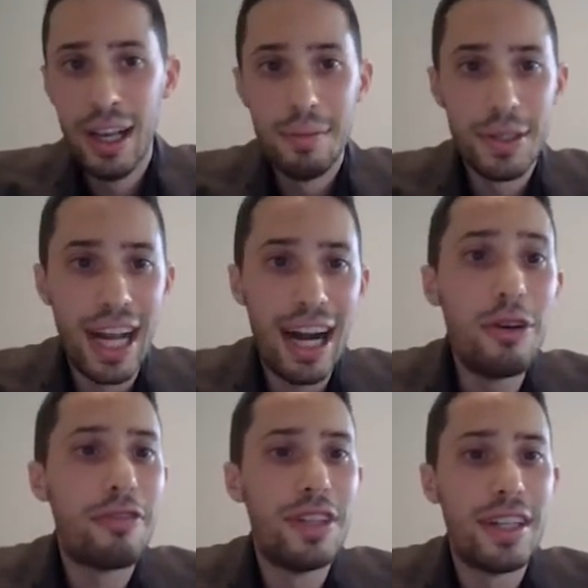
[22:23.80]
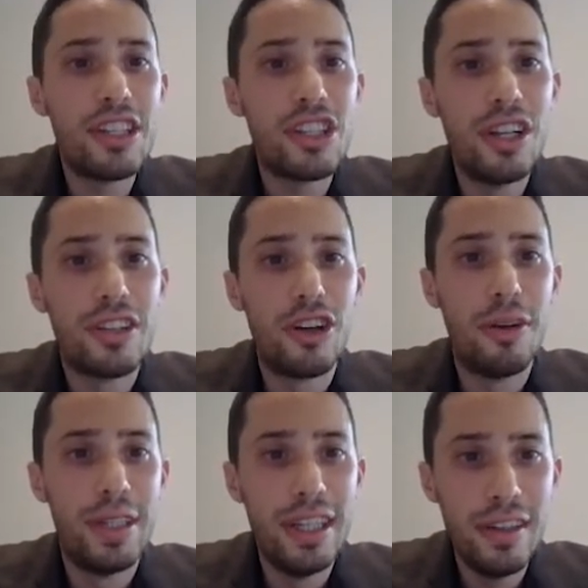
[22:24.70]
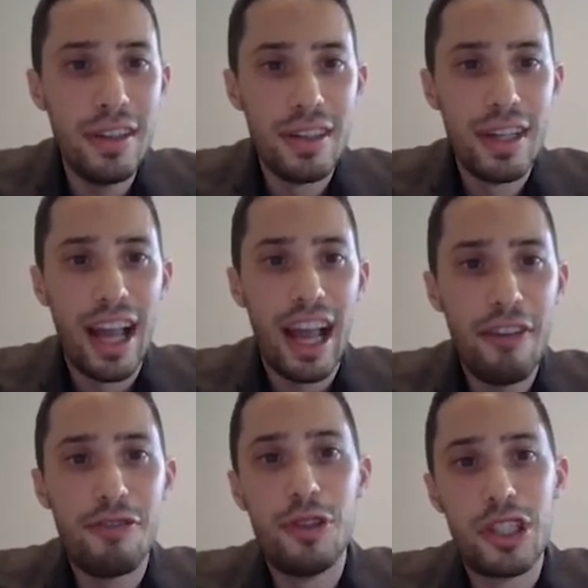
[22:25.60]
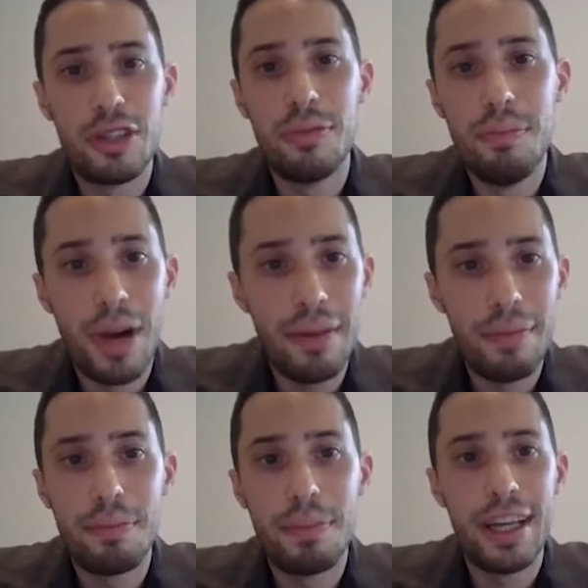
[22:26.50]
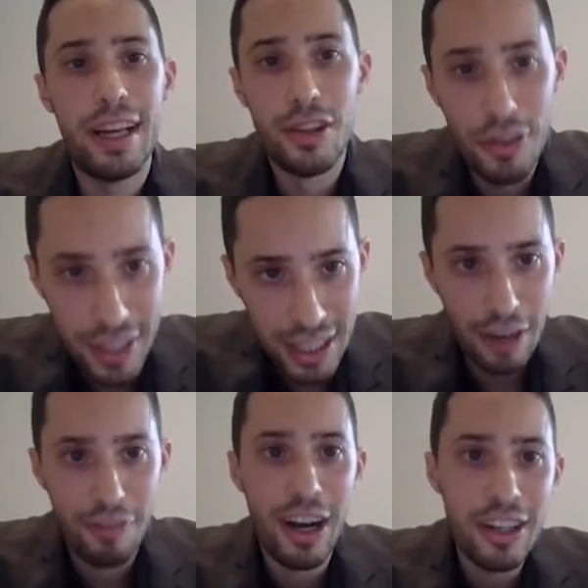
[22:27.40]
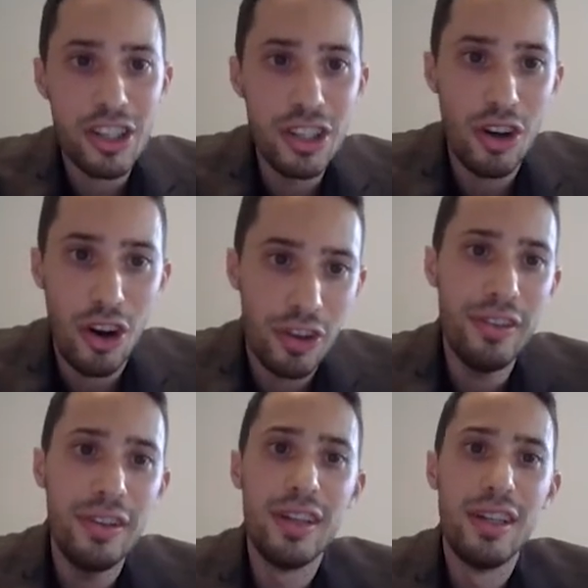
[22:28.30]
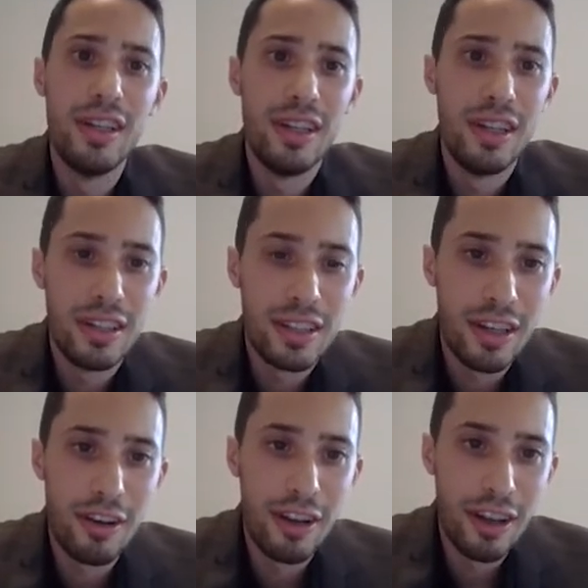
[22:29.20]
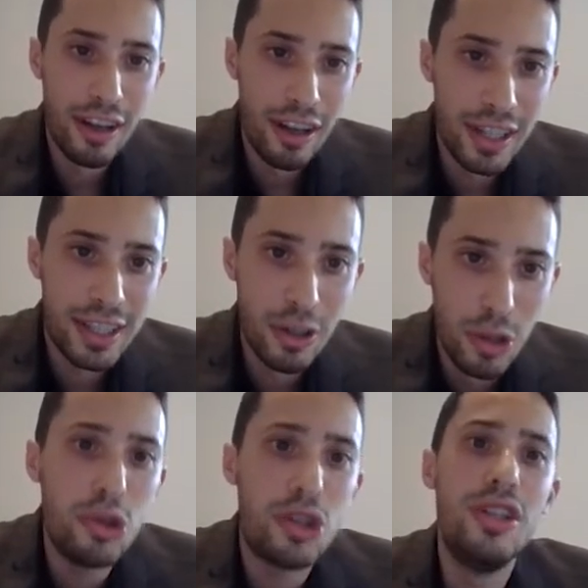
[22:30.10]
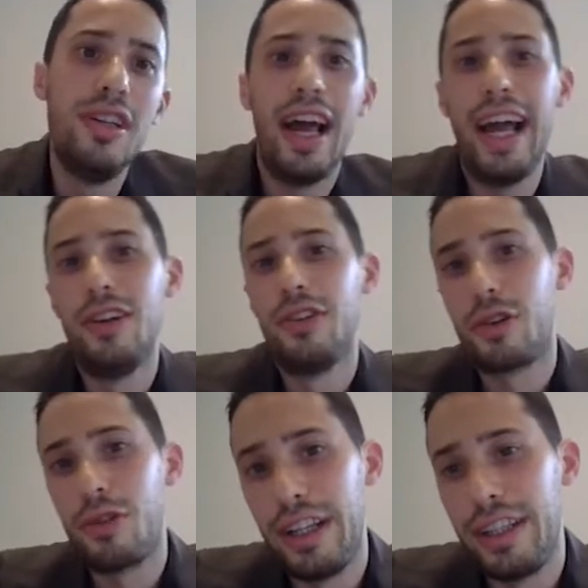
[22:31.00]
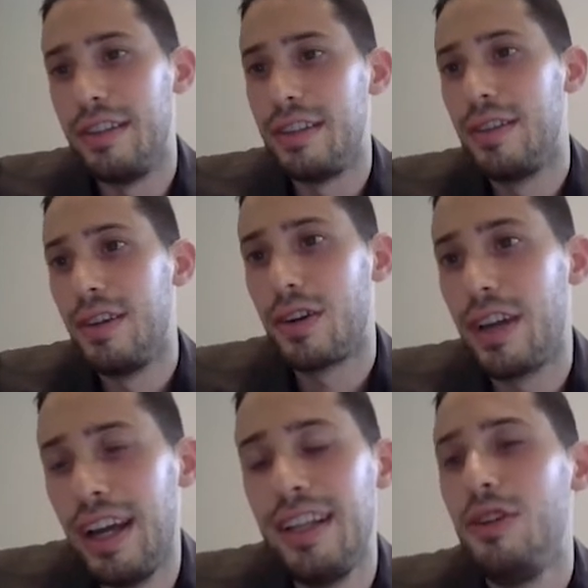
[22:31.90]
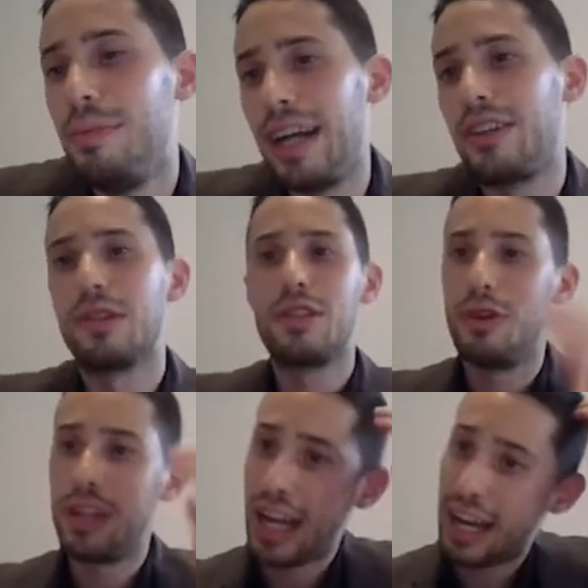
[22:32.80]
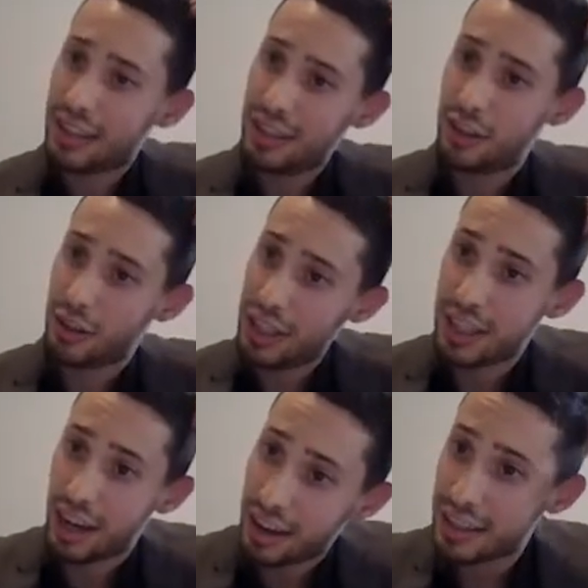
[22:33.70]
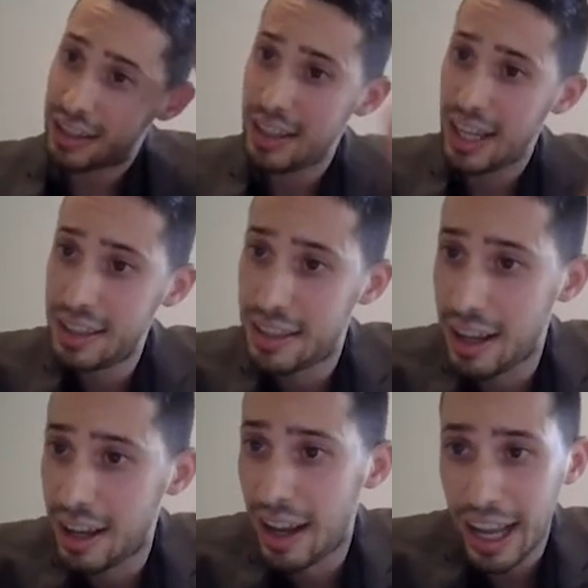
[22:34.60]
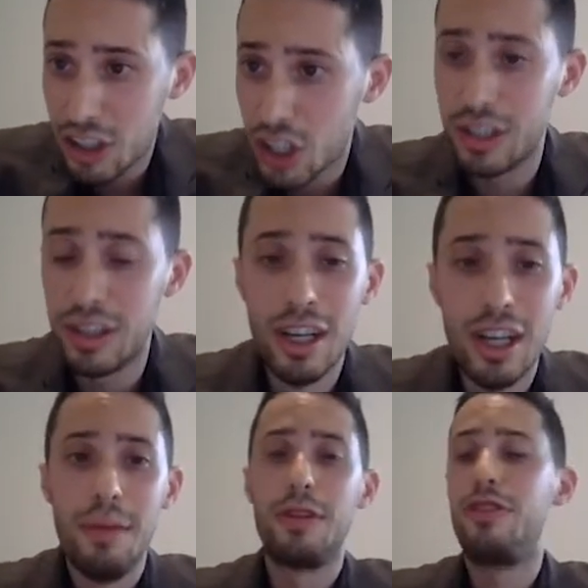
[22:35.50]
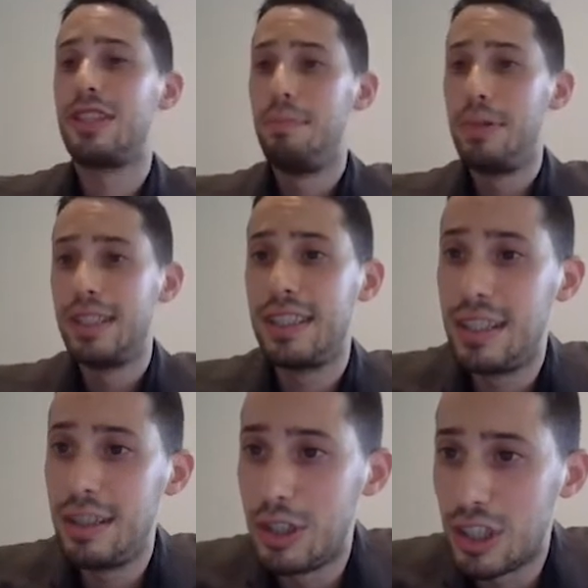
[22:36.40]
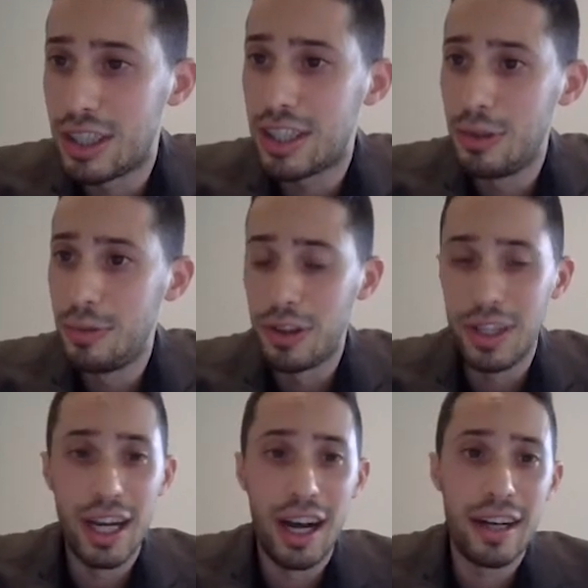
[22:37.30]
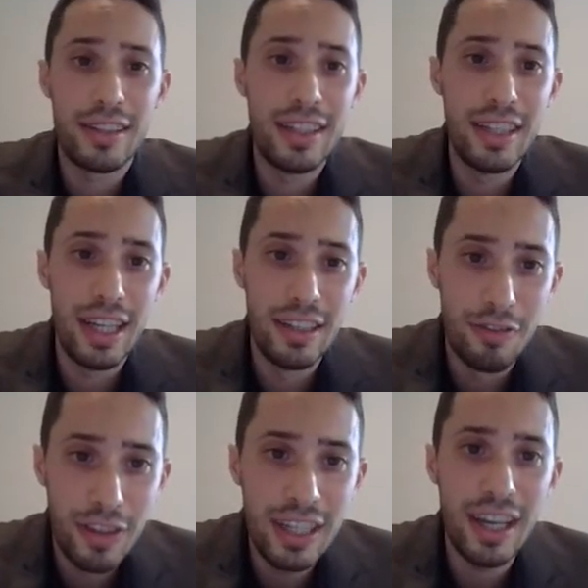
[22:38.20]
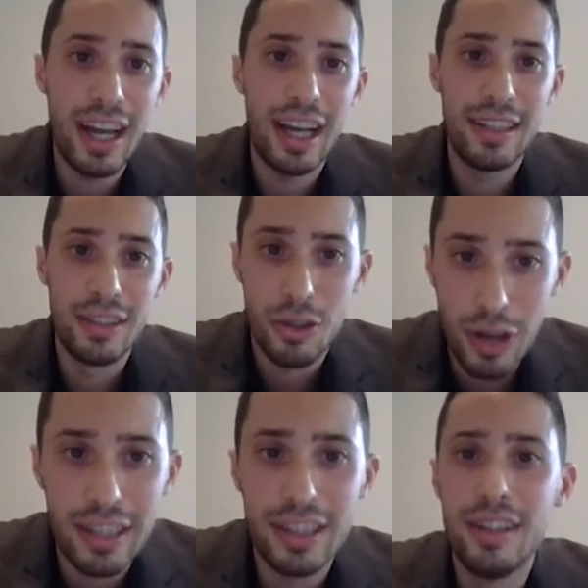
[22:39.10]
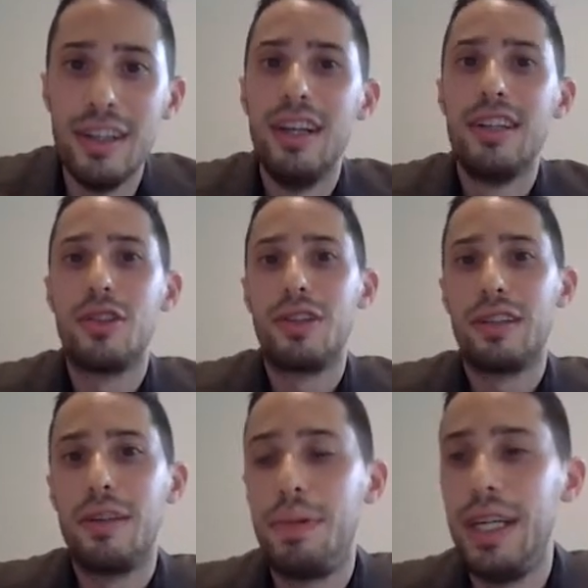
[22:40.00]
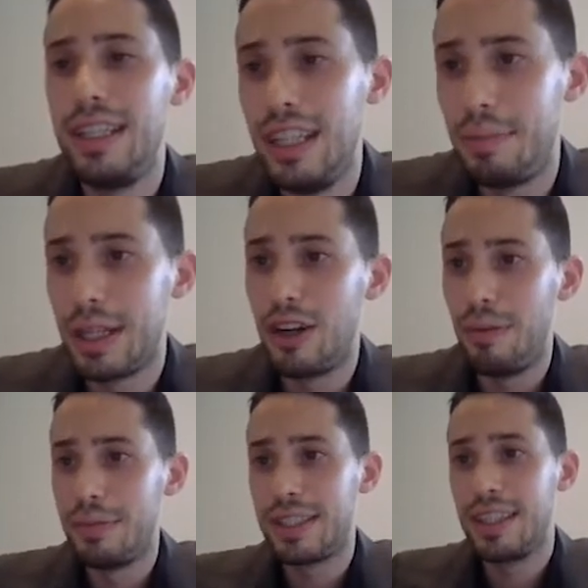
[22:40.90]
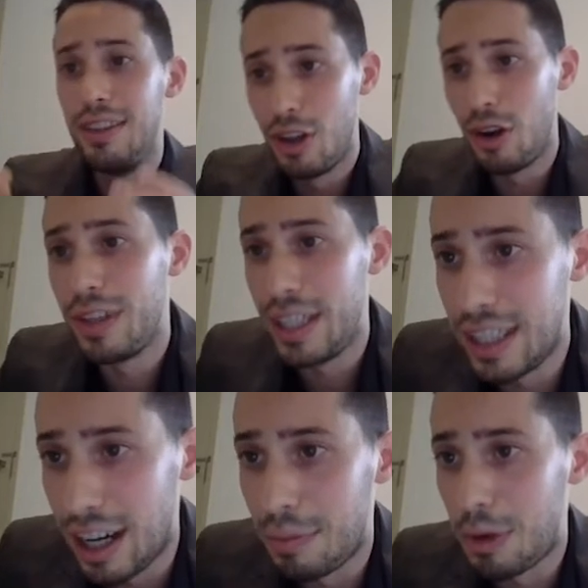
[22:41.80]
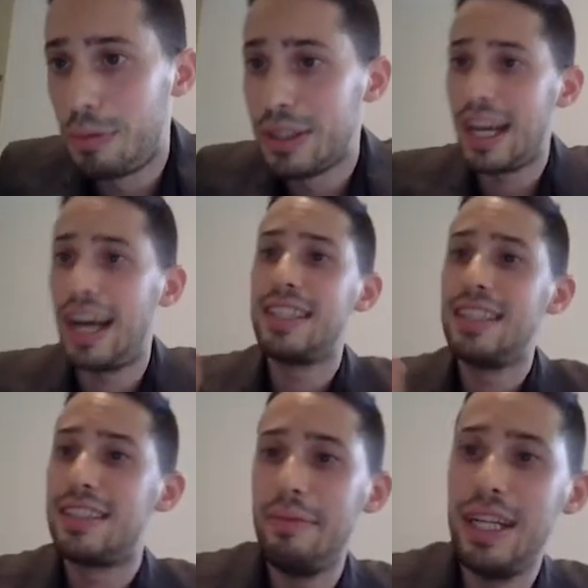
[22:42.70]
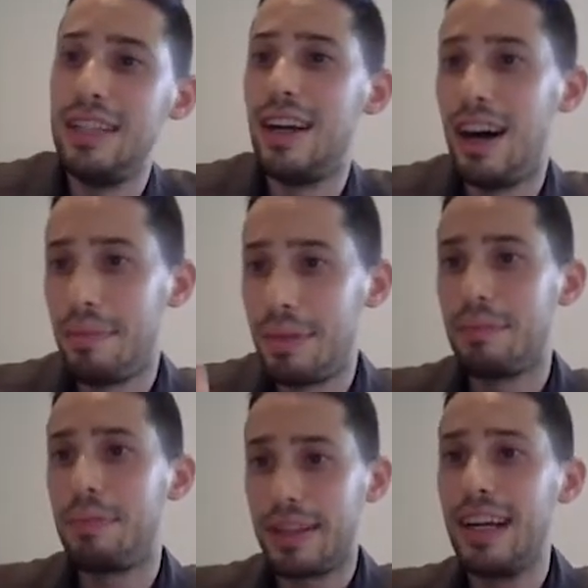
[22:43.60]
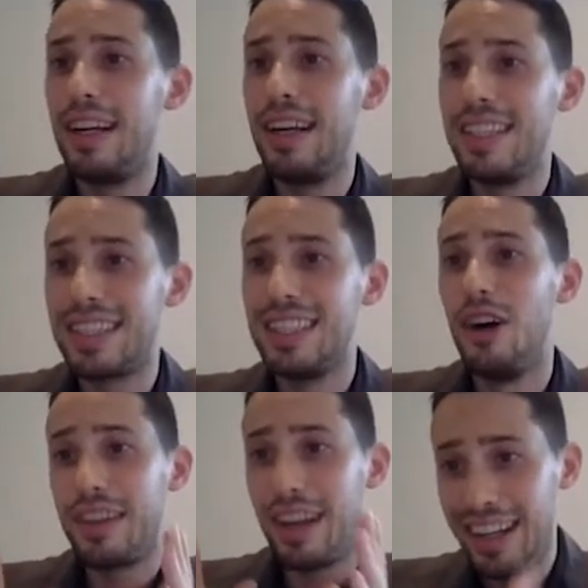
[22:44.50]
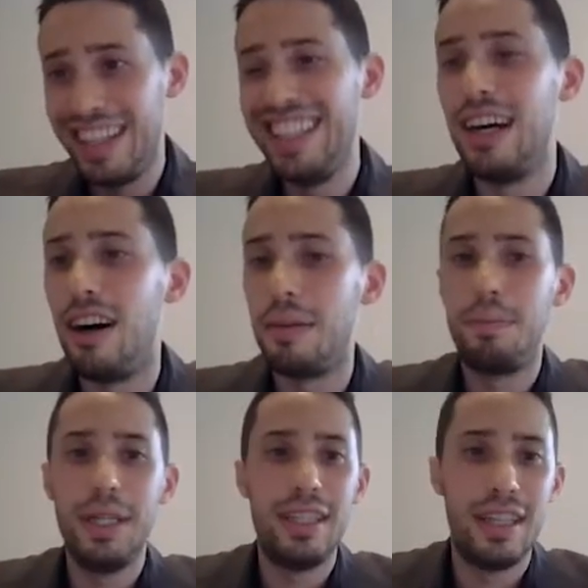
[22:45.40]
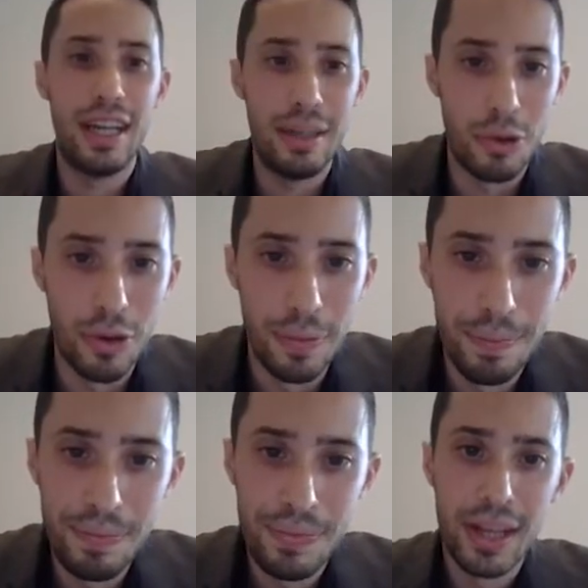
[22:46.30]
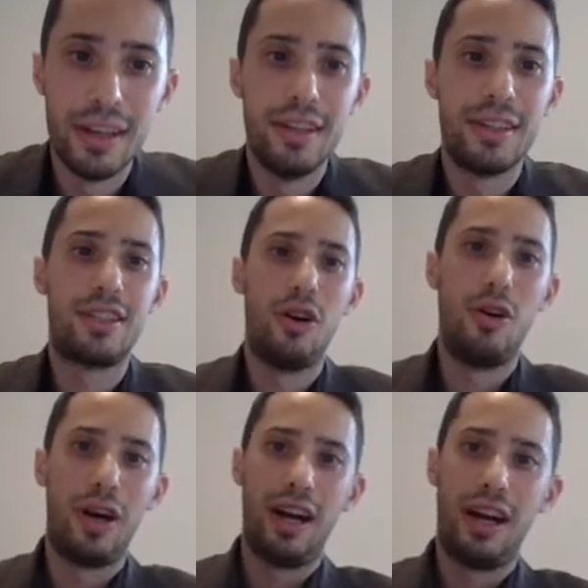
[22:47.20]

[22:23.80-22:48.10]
but now we have an additional term here, f, which might be a nonlinear function on the solution and on the gradient. Okay, and you might also want to add a nonlinearity in the Hessian, but for simplicity, we just assume nonlinearity in V and in the gradient, so that the PD becomes nonlinear. More precisely, semi-linear, but particularly it's not a linear PD anymore. So,